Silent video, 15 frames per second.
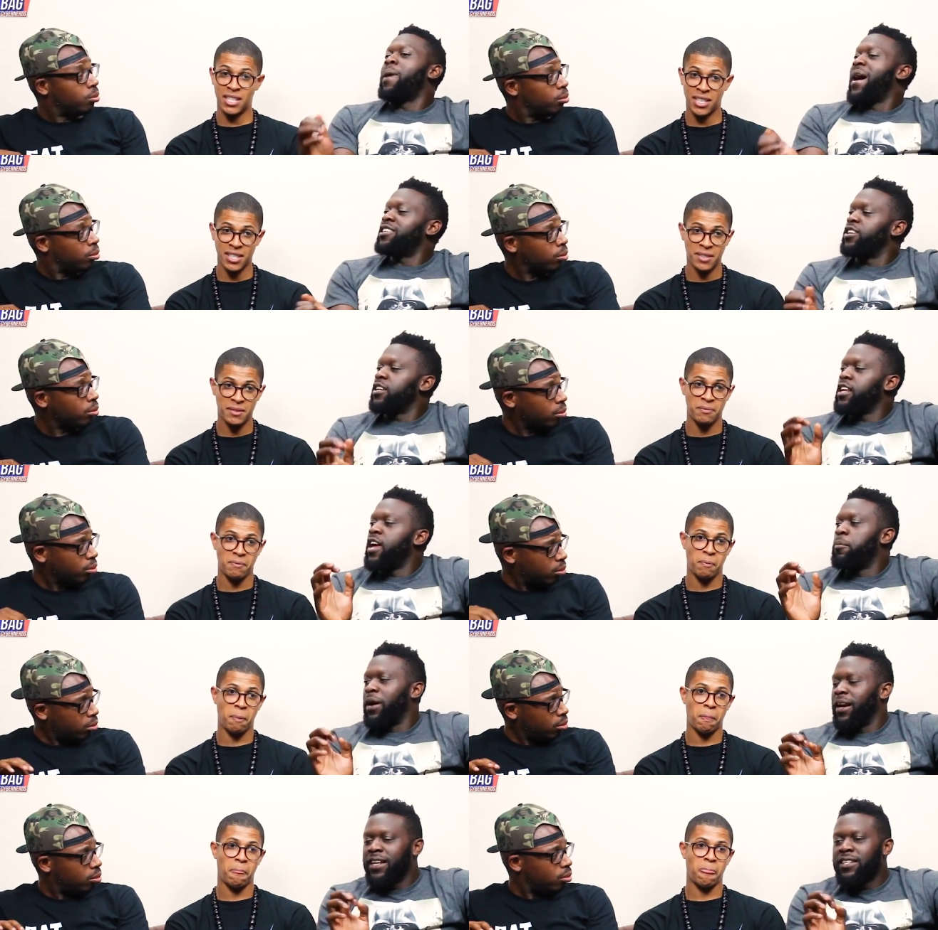Speaker 1: imagine,
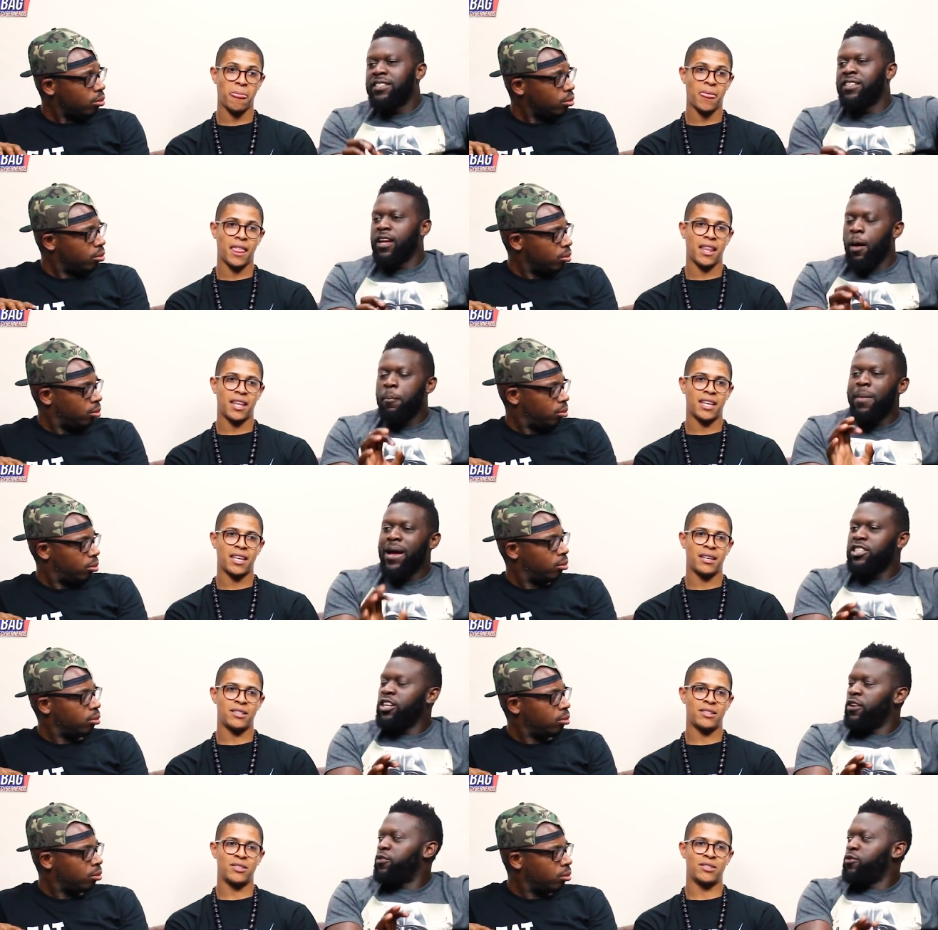yeah. But listen, to,
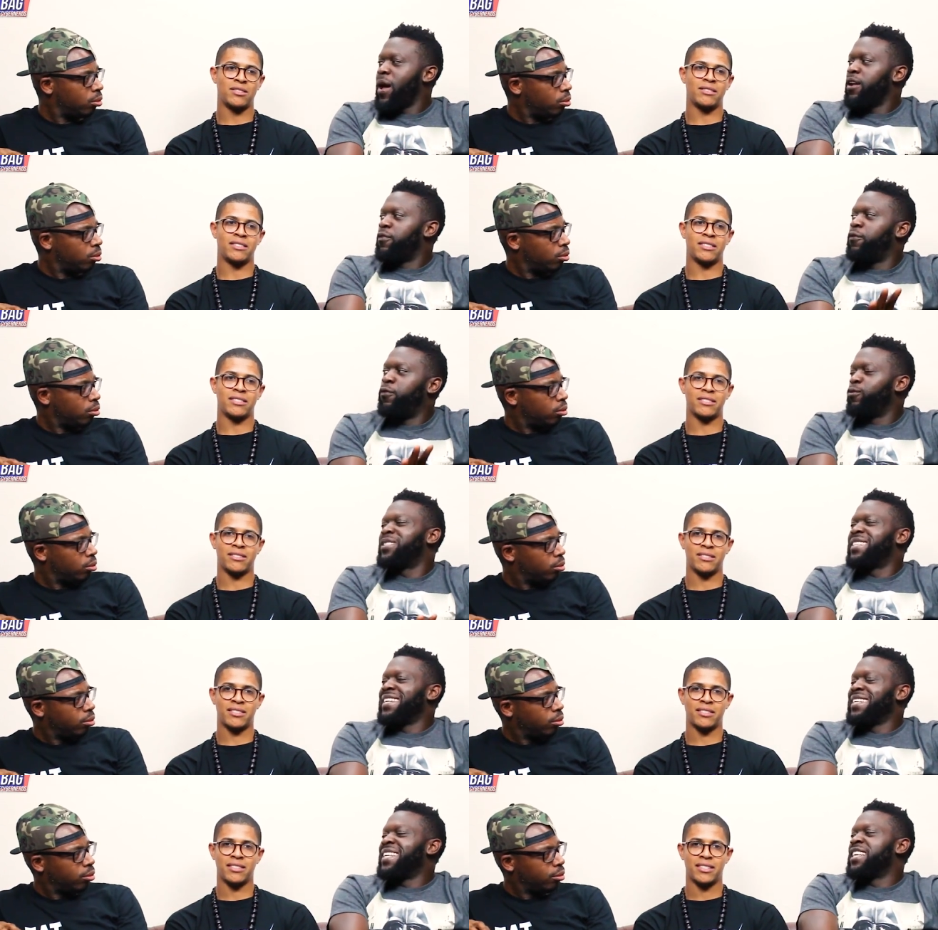imagine if you had
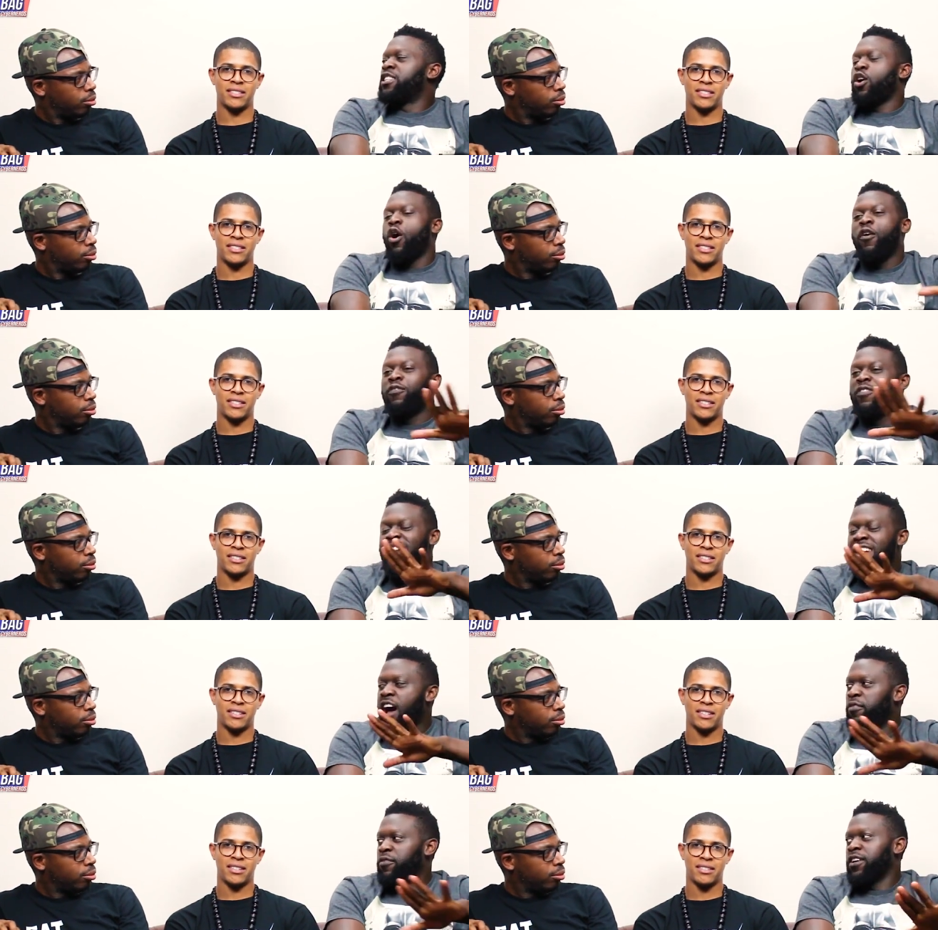14 years
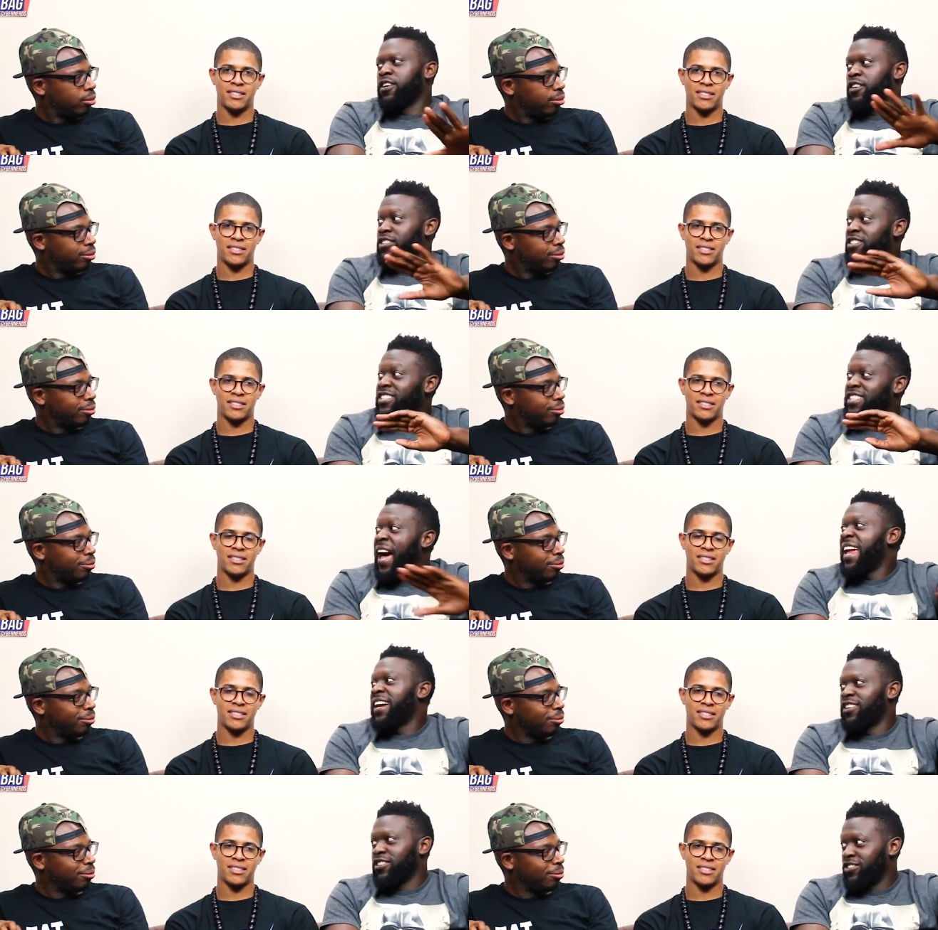of nothingness,
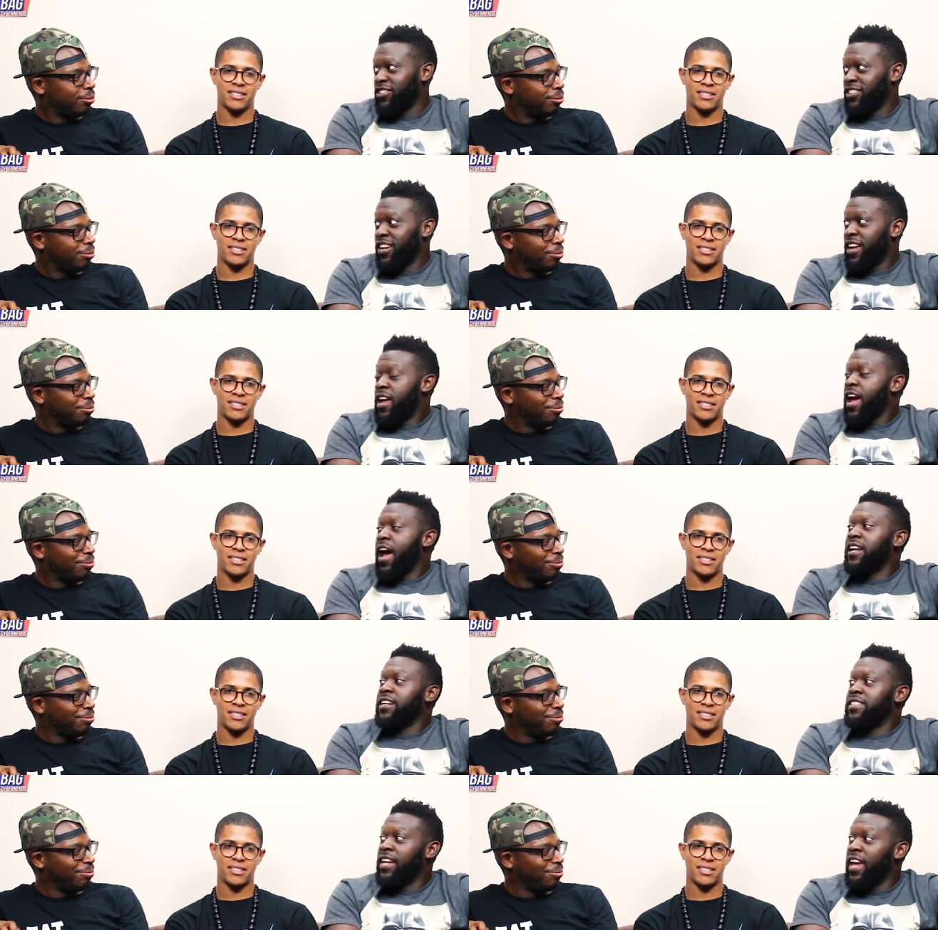silence,
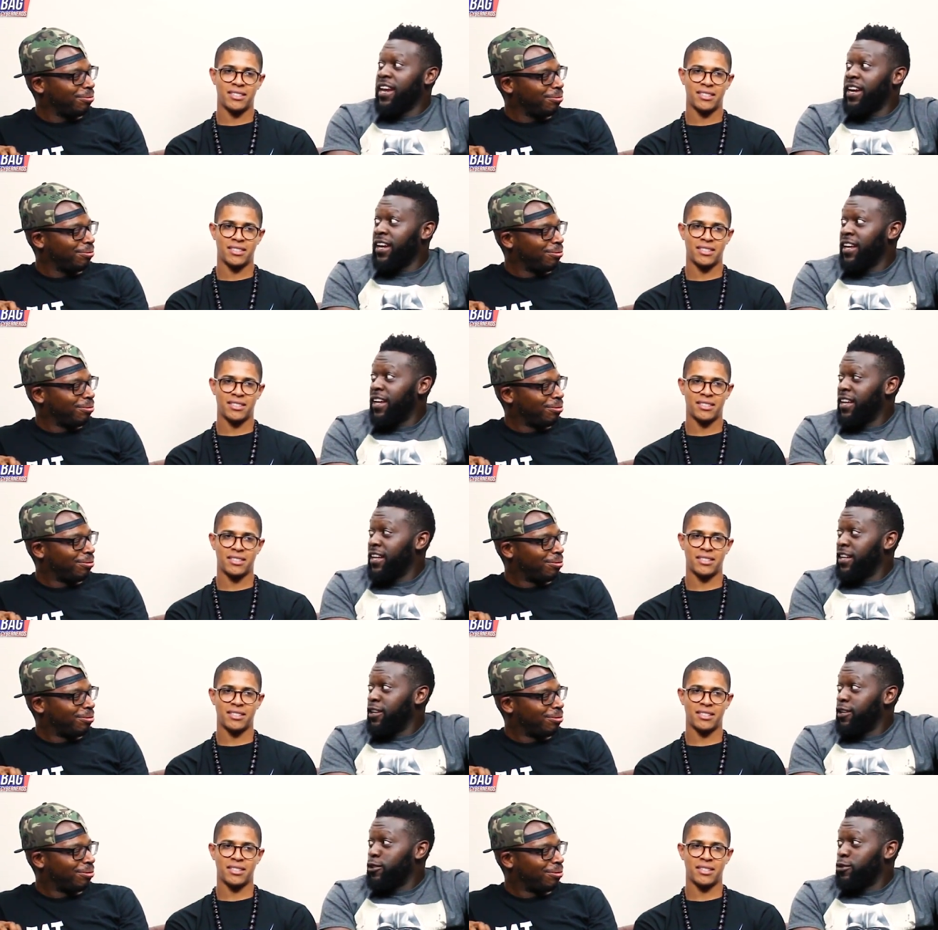and then
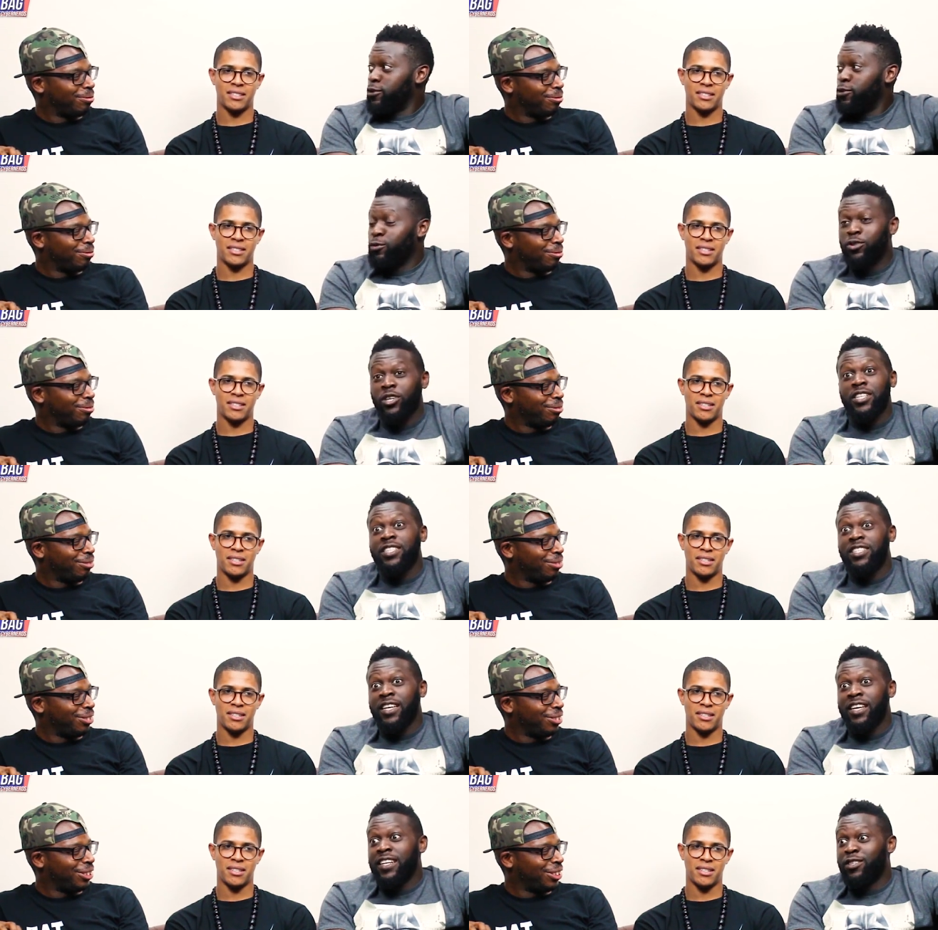you
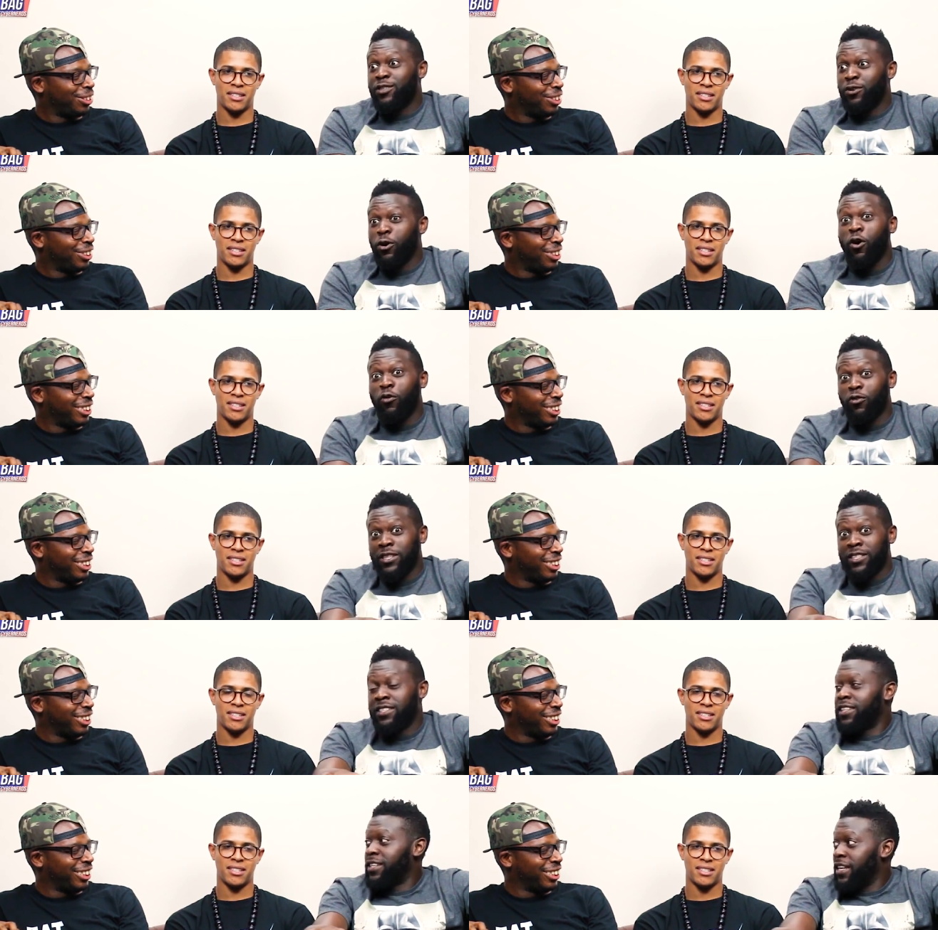just seen
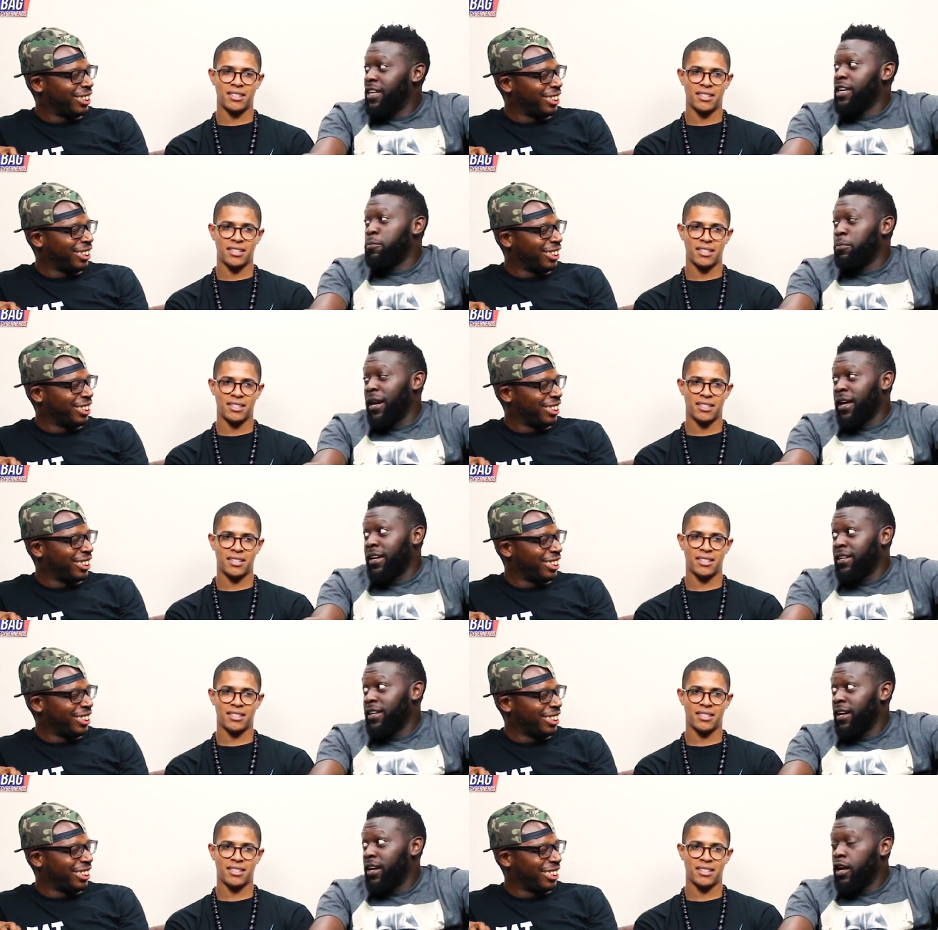Sora's
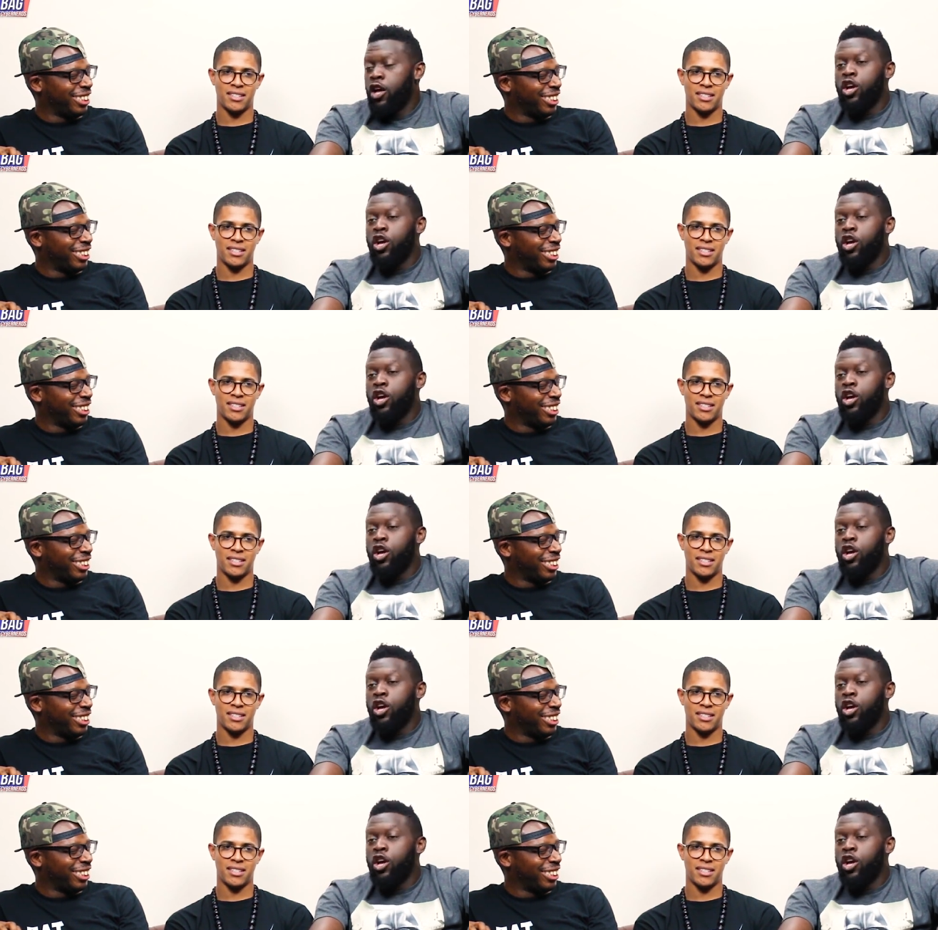Keyblade.